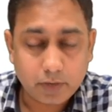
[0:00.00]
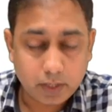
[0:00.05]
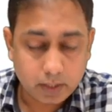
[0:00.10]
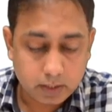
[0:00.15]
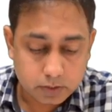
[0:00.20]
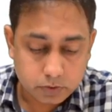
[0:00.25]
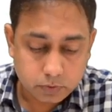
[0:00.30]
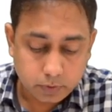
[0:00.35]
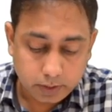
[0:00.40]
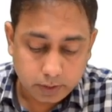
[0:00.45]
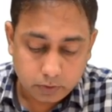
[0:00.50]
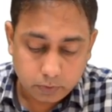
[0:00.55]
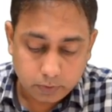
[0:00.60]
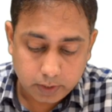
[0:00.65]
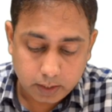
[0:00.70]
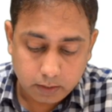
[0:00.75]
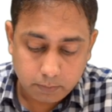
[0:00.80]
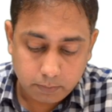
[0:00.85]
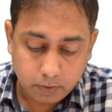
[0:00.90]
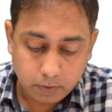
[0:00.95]
It is going to
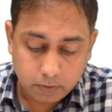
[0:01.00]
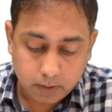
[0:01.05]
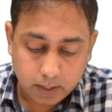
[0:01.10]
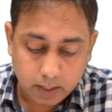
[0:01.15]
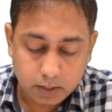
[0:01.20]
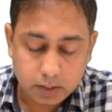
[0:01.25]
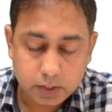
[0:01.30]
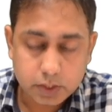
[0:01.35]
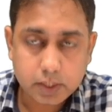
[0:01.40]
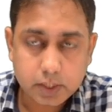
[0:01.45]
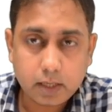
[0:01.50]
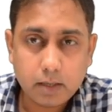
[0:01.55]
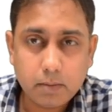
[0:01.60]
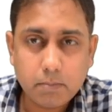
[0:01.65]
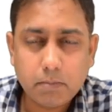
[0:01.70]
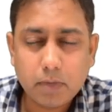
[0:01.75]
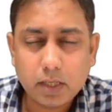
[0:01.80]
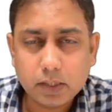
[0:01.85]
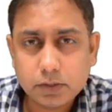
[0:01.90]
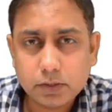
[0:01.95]
help you understand
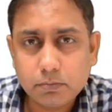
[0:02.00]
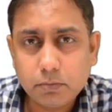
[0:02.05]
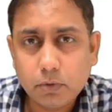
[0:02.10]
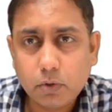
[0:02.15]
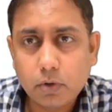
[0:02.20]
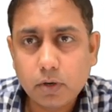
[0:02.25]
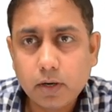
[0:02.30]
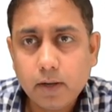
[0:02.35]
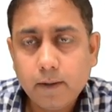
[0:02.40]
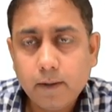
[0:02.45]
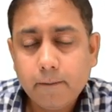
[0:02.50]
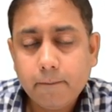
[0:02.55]
much more